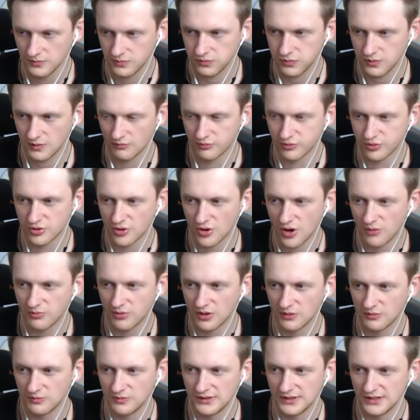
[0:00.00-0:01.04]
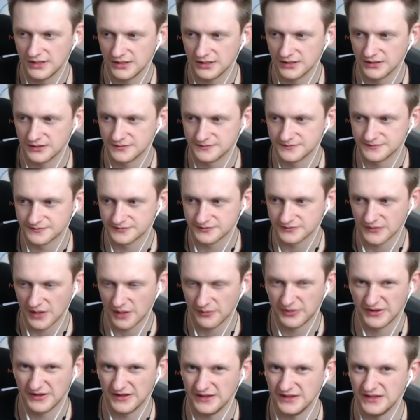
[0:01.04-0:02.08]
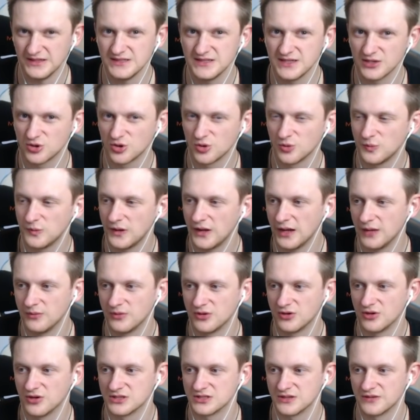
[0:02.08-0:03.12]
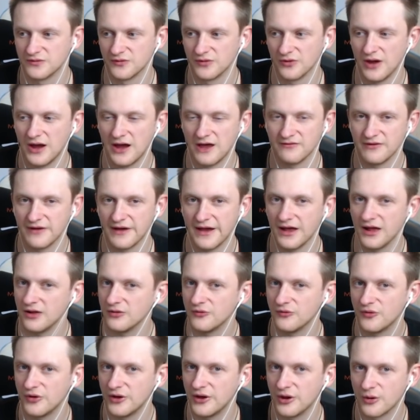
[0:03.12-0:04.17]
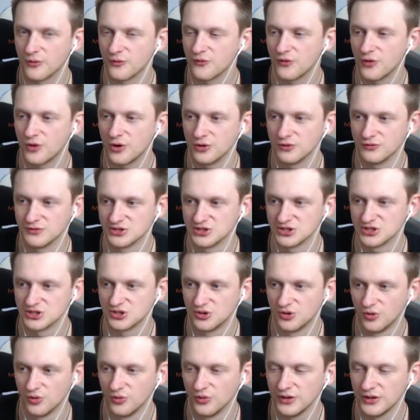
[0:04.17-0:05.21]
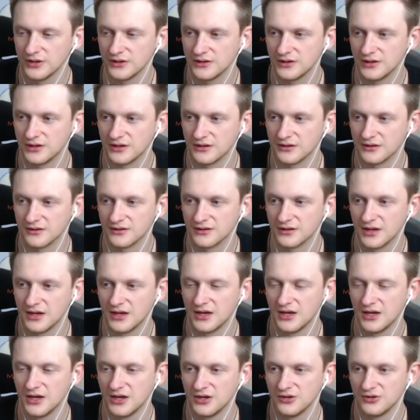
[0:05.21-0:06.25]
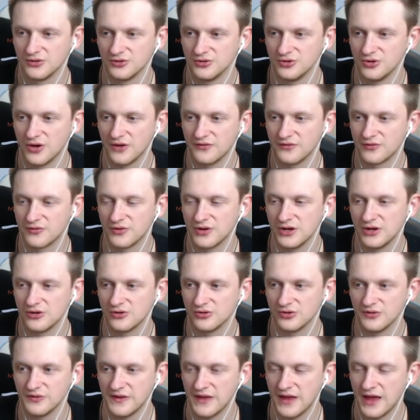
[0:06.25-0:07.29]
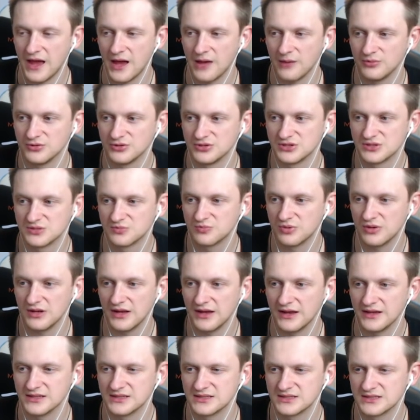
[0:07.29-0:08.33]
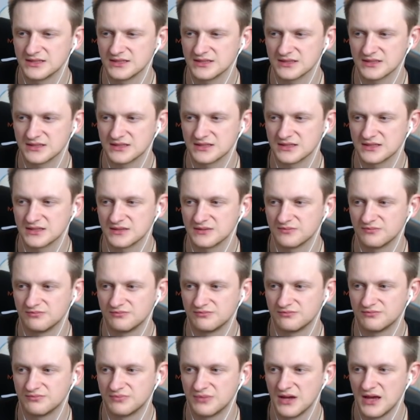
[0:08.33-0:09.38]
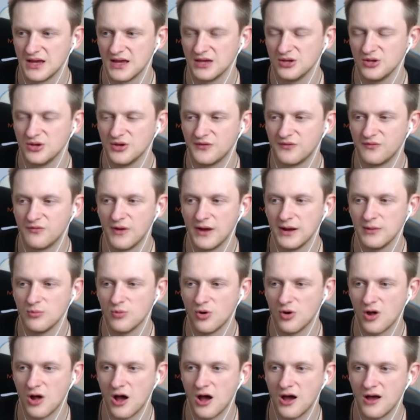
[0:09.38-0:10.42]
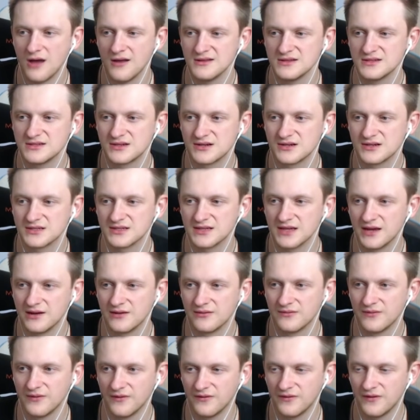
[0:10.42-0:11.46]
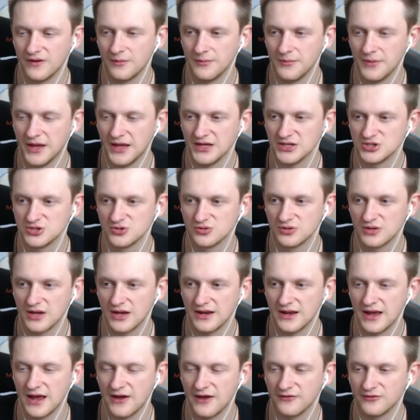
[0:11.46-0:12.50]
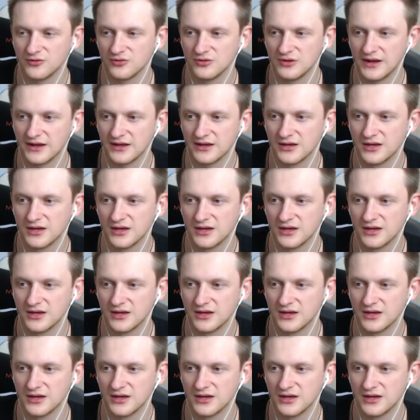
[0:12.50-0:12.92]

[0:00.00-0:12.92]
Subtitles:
probably a bit easier to play, because if you have a Hellfire on 4, you will just do it, and you have a Reno, you tap, you just play. It's you have way more answers, and with a Mage you kind of have to like